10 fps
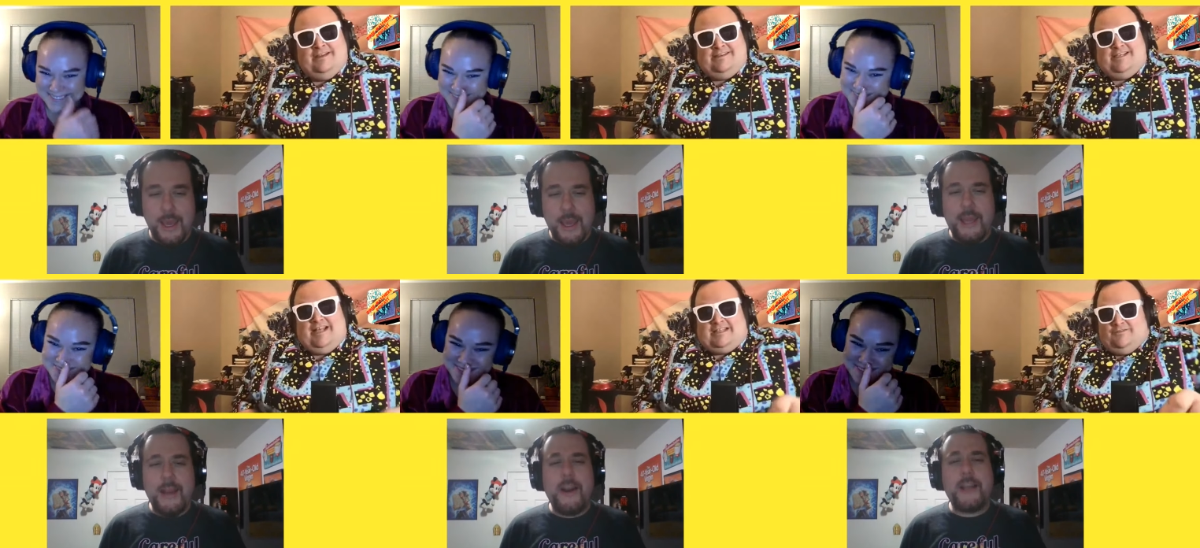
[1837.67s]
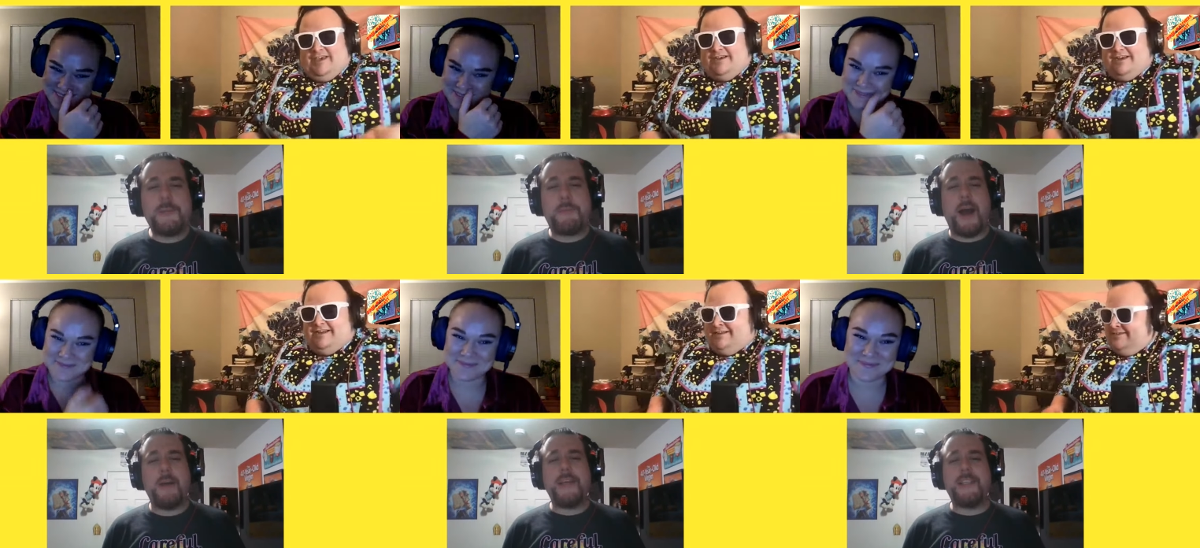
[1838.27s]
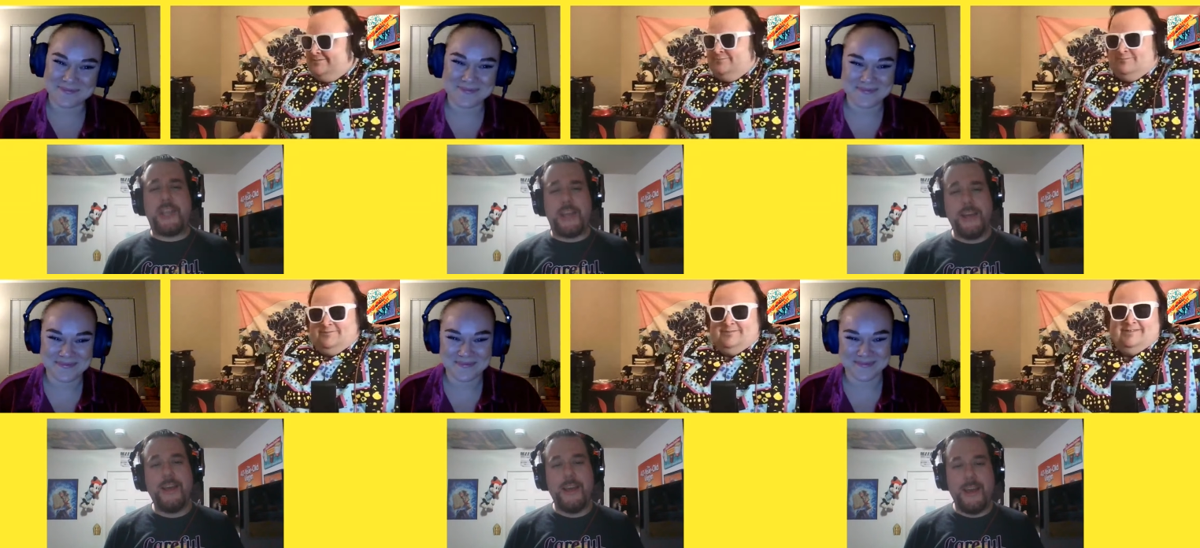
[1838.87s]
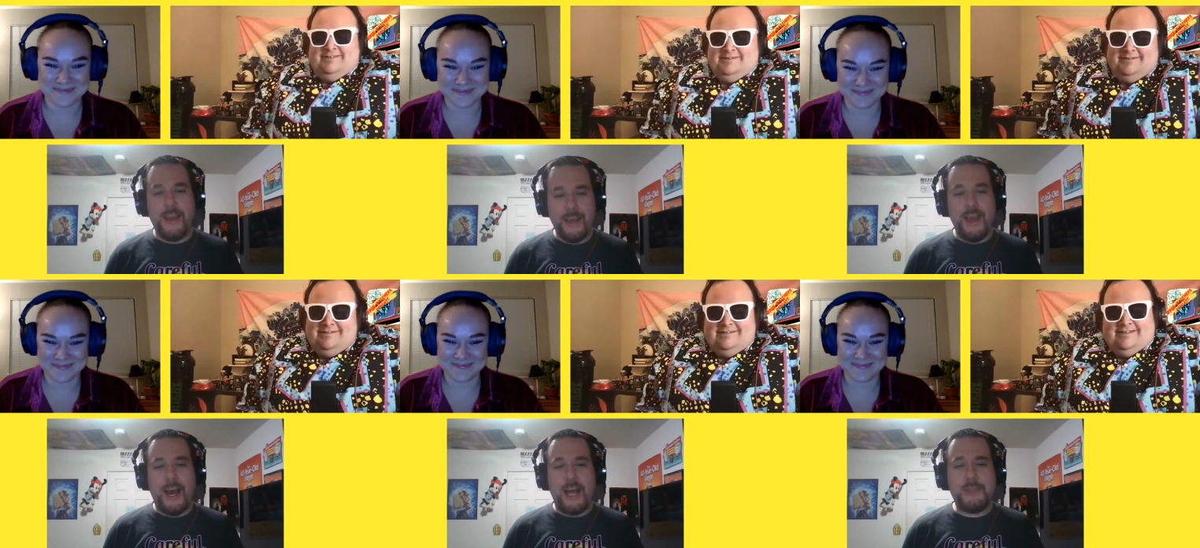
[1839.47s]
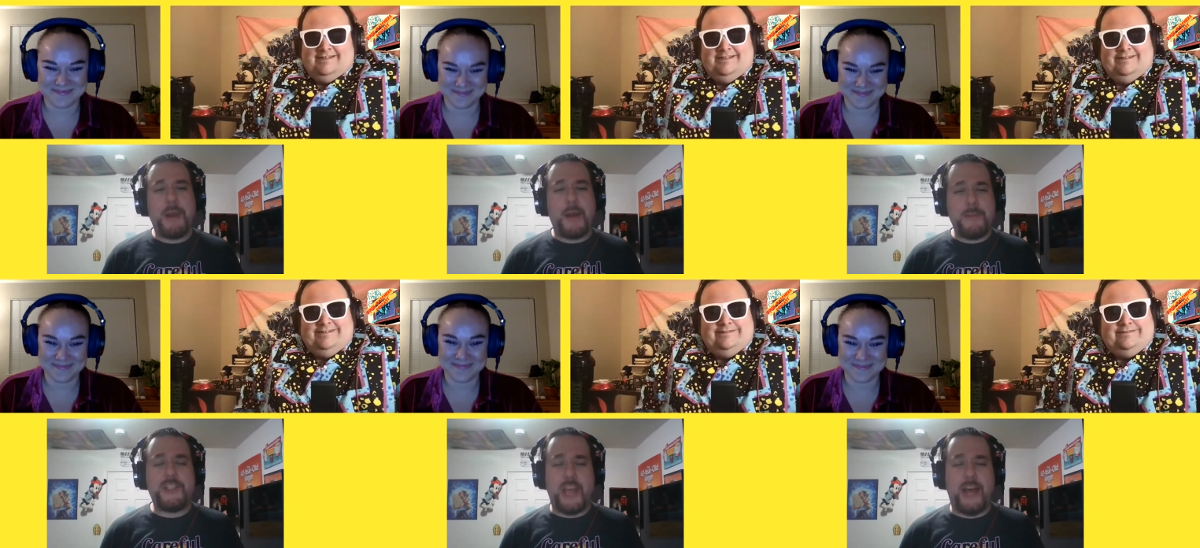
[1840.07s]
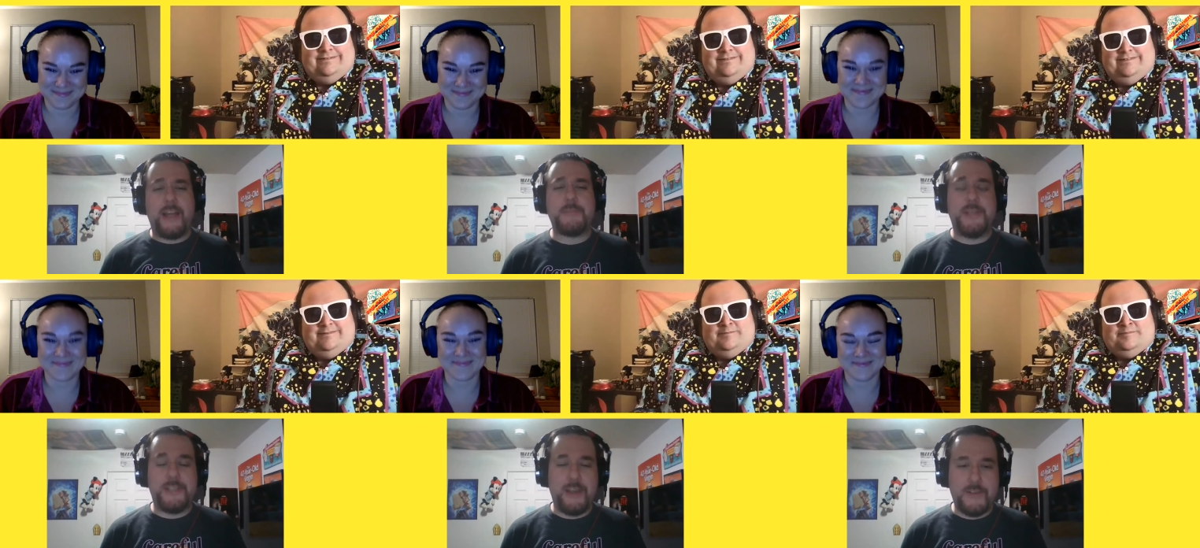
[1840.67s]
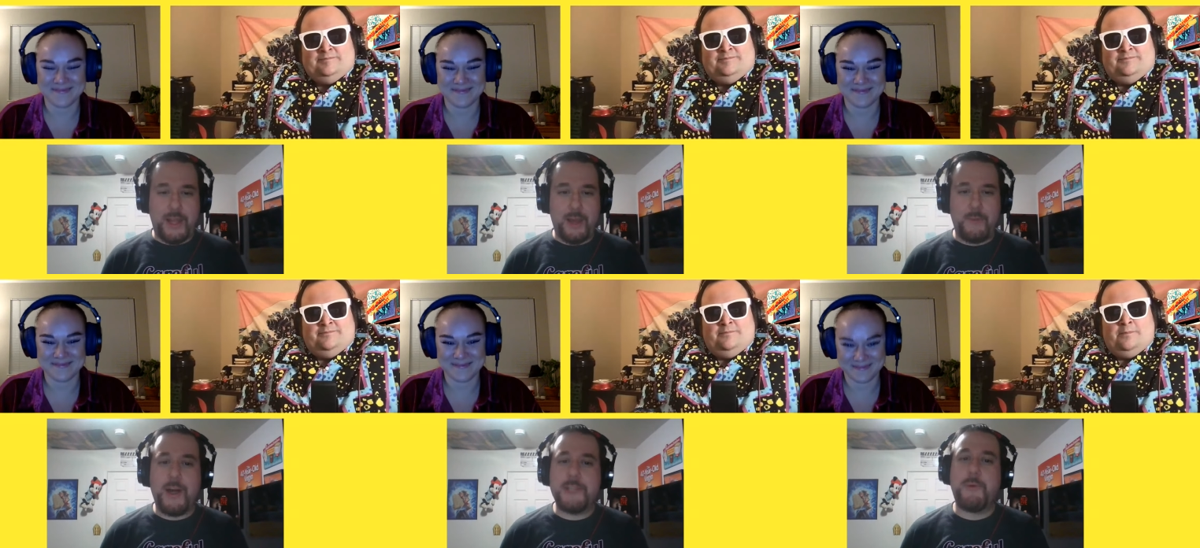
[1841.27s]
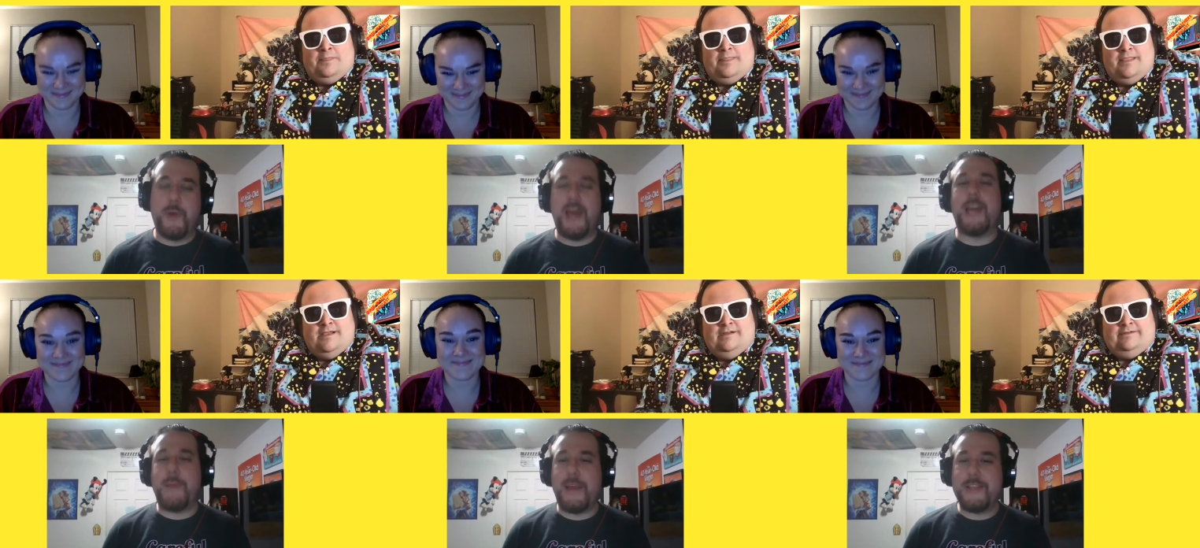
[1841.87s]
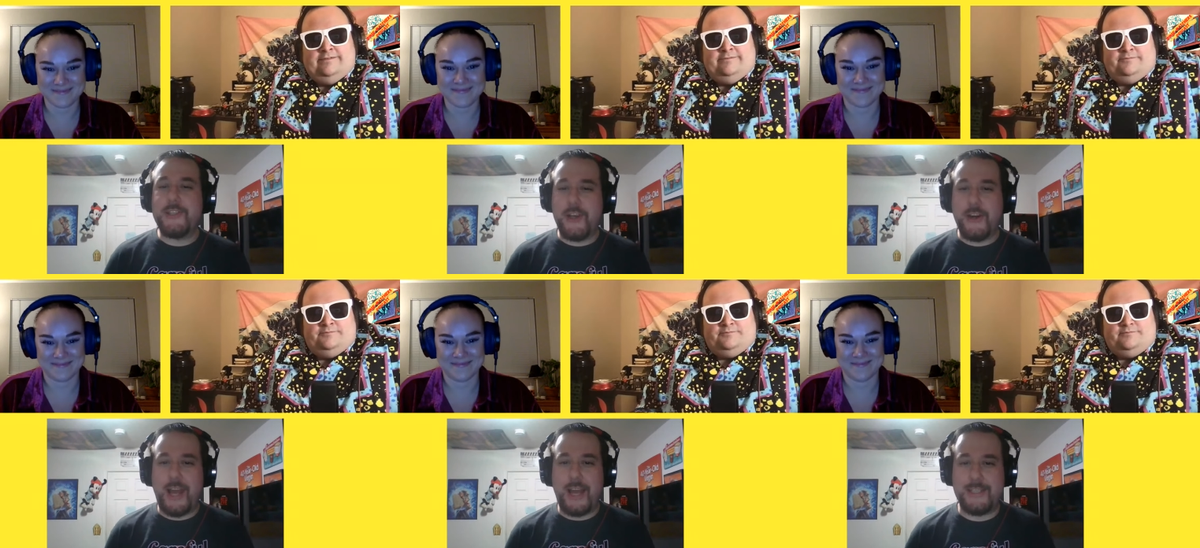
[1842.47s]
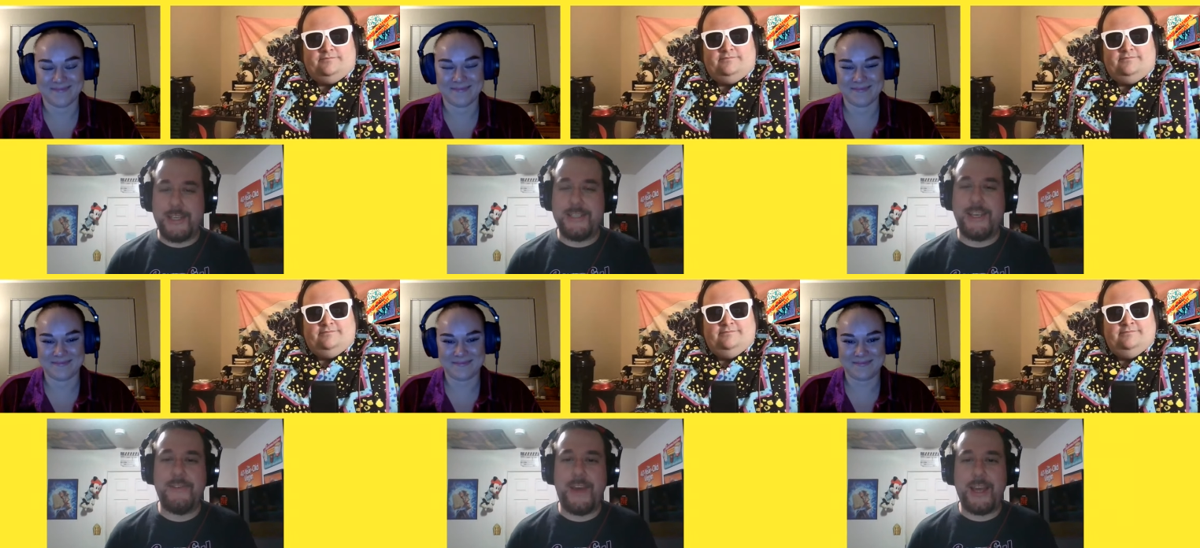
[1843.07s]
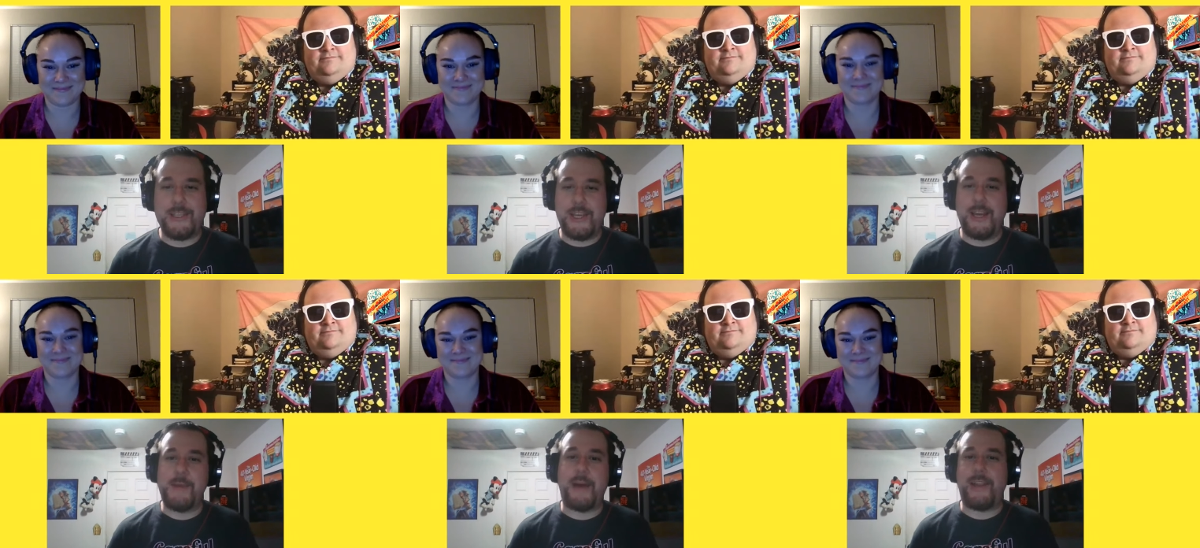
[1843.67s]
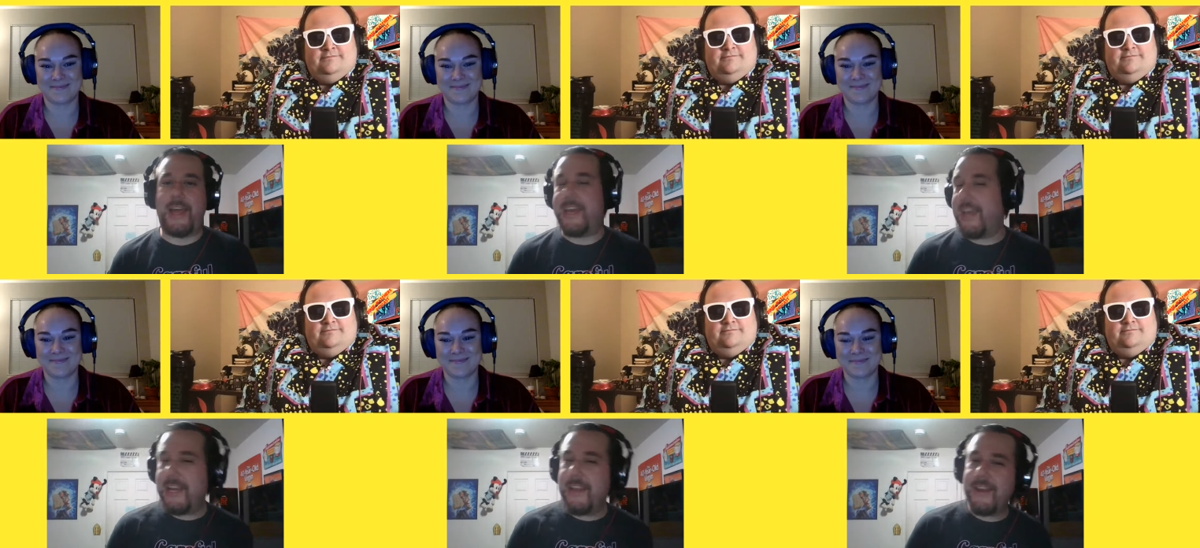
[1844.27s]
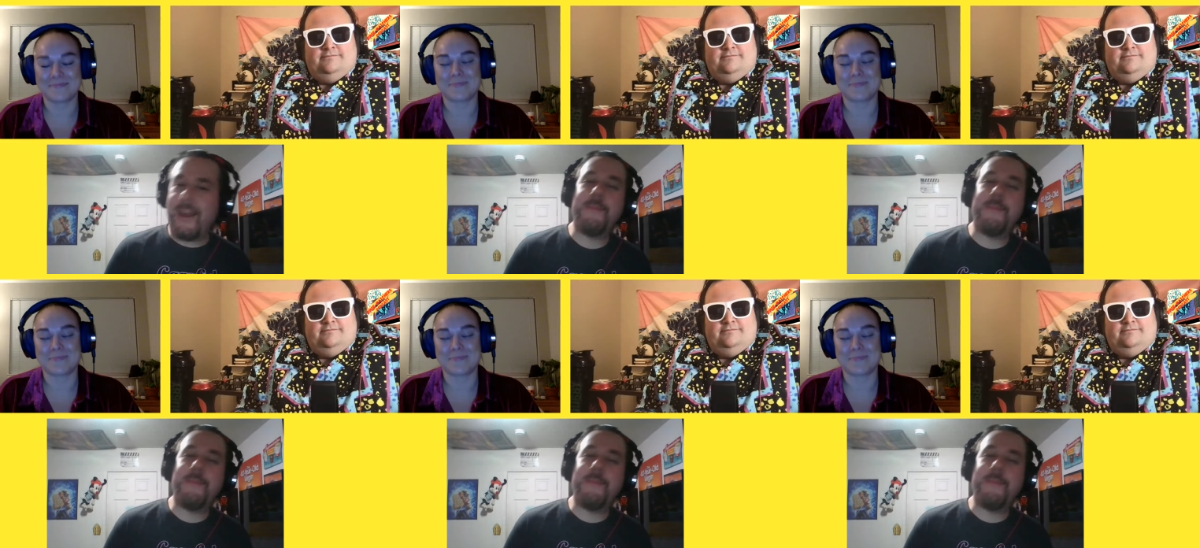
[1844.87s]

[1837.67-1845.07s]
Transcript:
Speaker 1: Selective I hearing. Probably, I should probably challenge myself to like watch more anime this year and actually see if I actually come out liking anything.